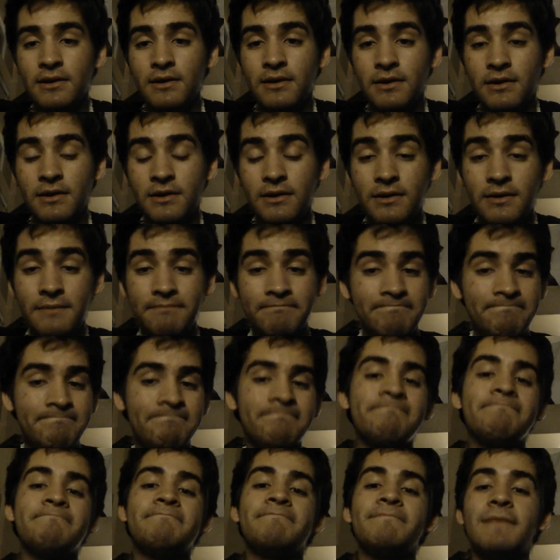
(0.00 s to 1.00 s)

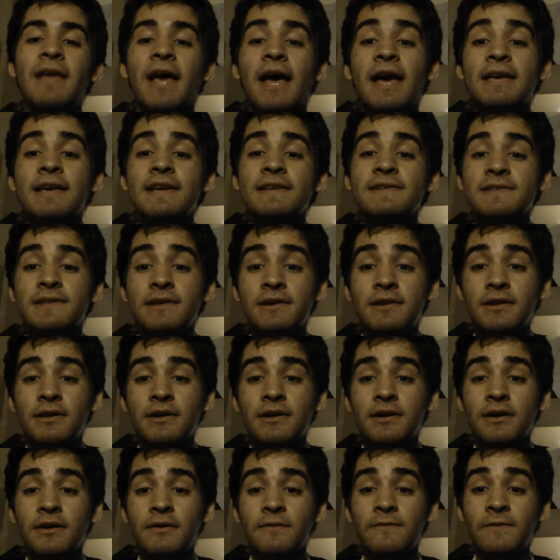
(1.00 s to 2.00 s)
I guess on
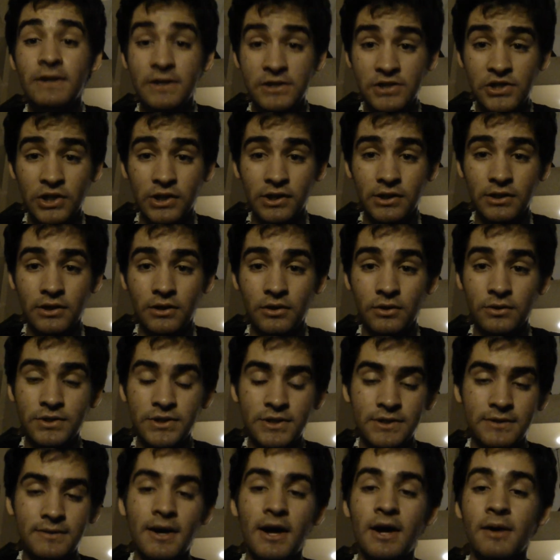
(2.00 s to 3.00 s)
a finishing
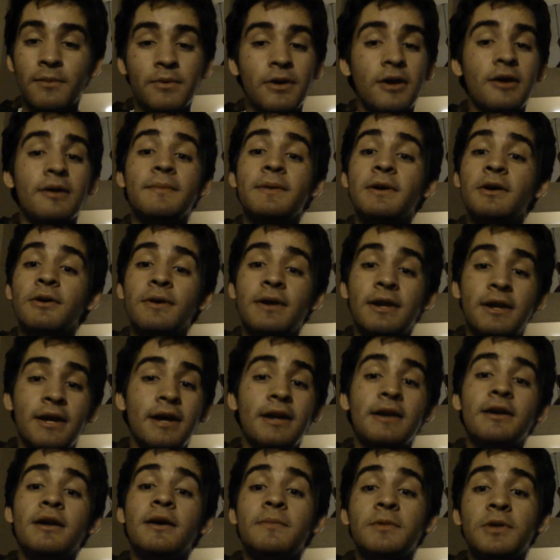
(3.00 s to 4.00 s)
note, I'll probably be going
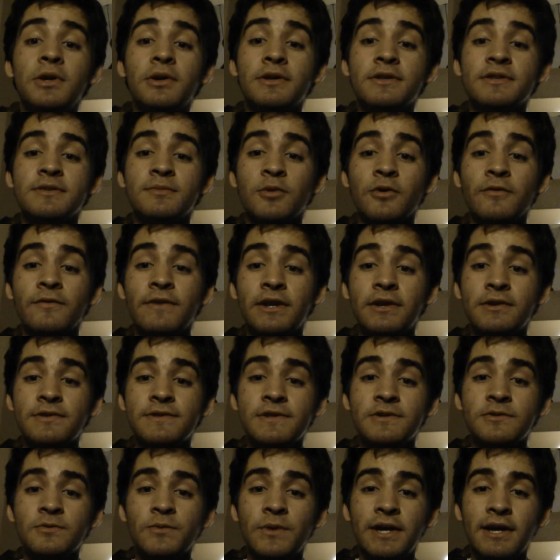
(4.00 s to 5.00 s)
ahead and uploading some more videos
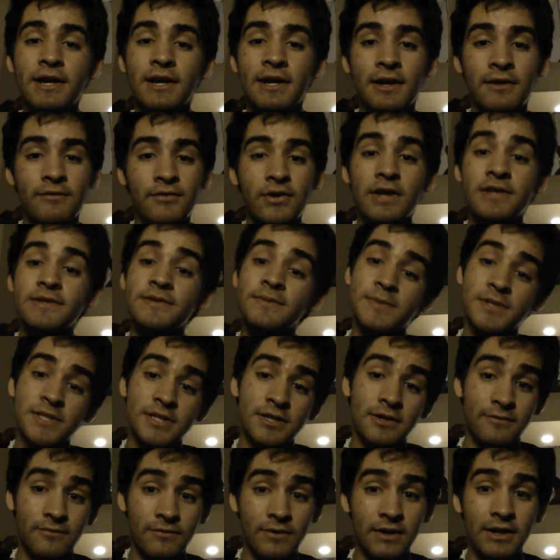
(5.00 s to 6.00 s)
this weekend. I've got some
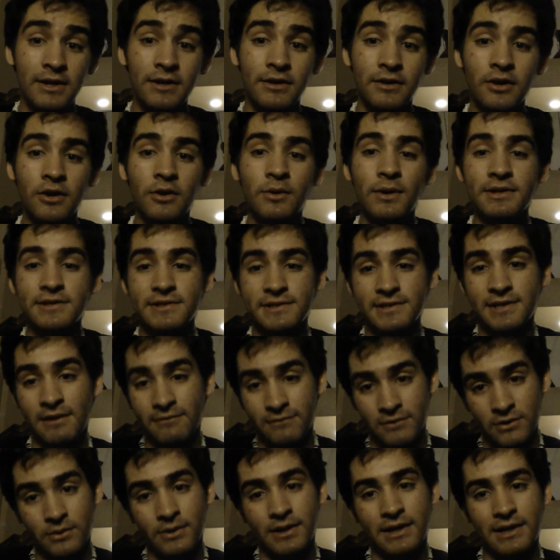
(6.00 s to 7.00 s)
stuff ready to go. I just
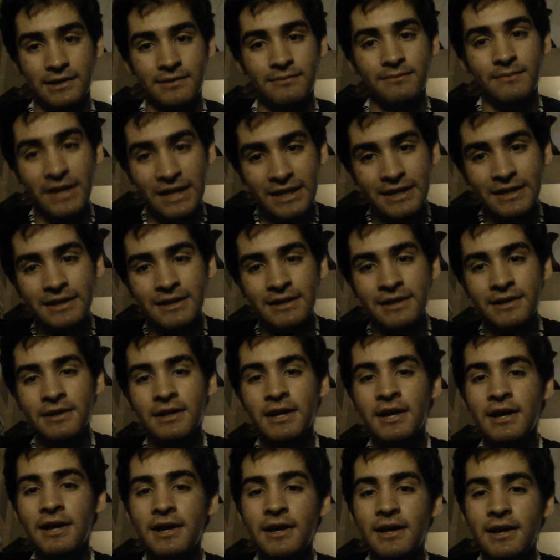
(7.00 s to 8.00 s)
have to go ahead and edit
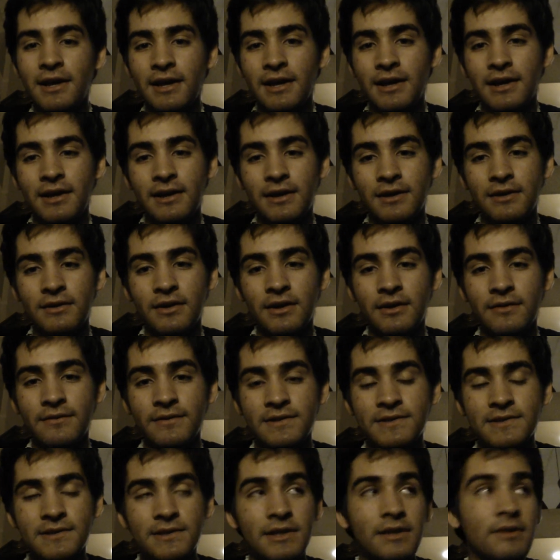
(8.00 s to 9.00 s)
it. And
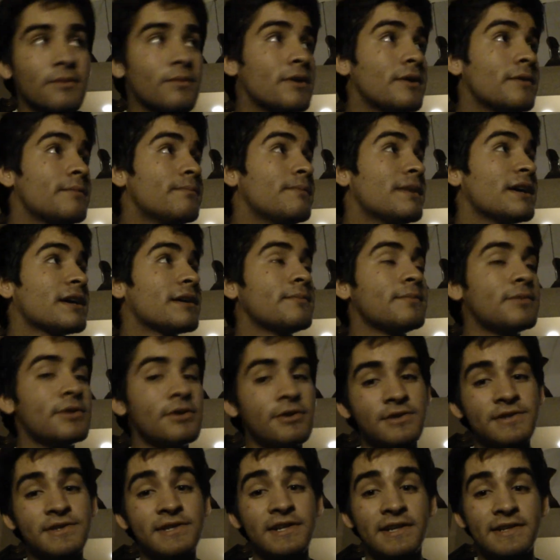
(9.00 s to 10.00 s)
obviously, well, my
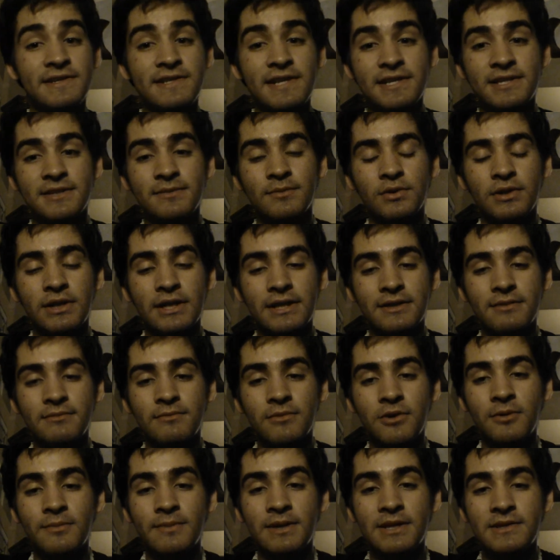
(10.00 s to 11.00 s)
computer's inaccessible at the
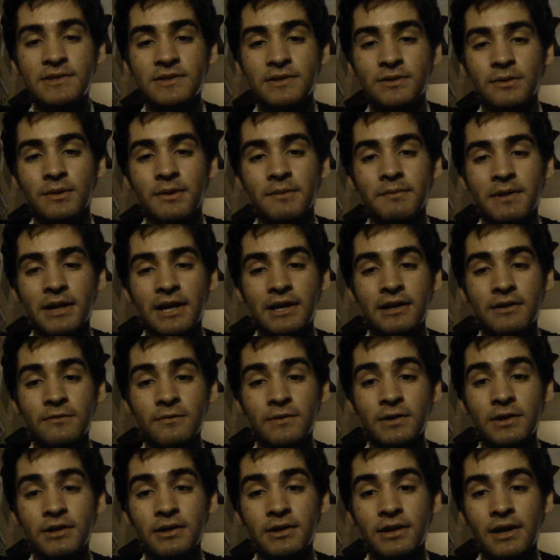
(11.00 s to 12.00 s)
moment, so I'm kind
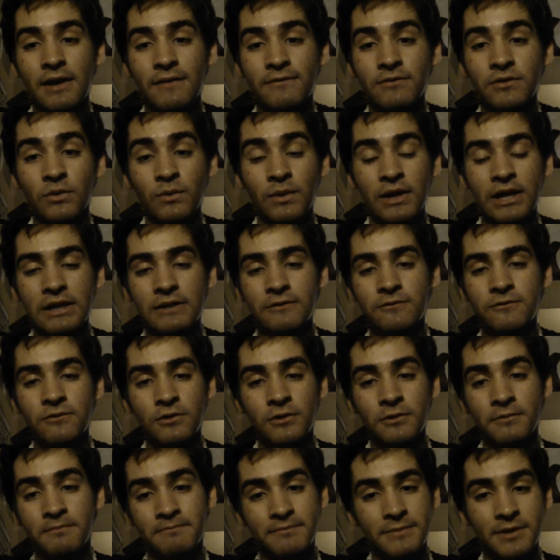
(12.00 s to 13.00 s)
of going to have to wait
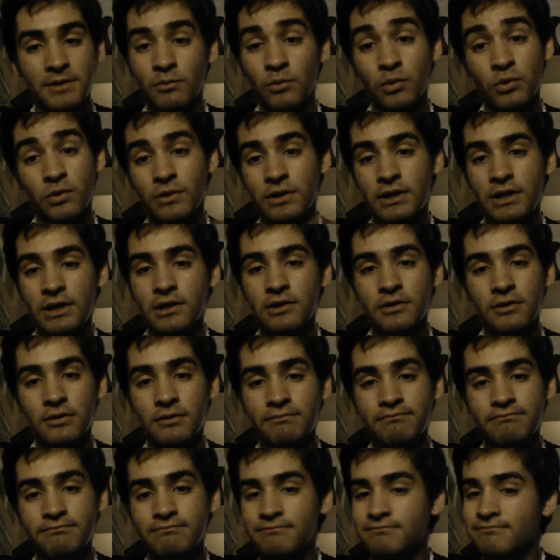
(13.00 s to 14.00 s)
for the morning
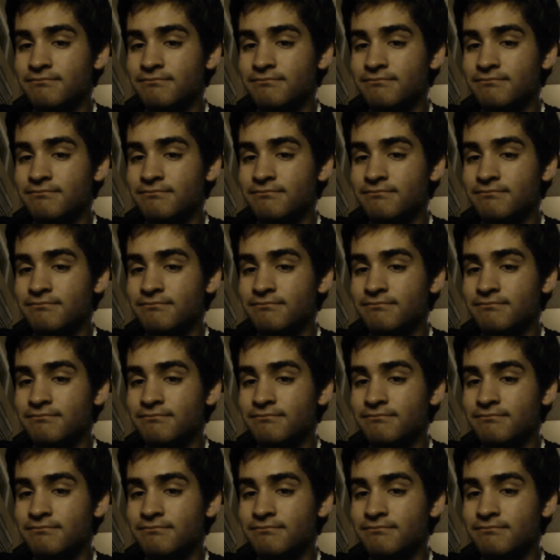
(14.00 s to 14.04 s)
or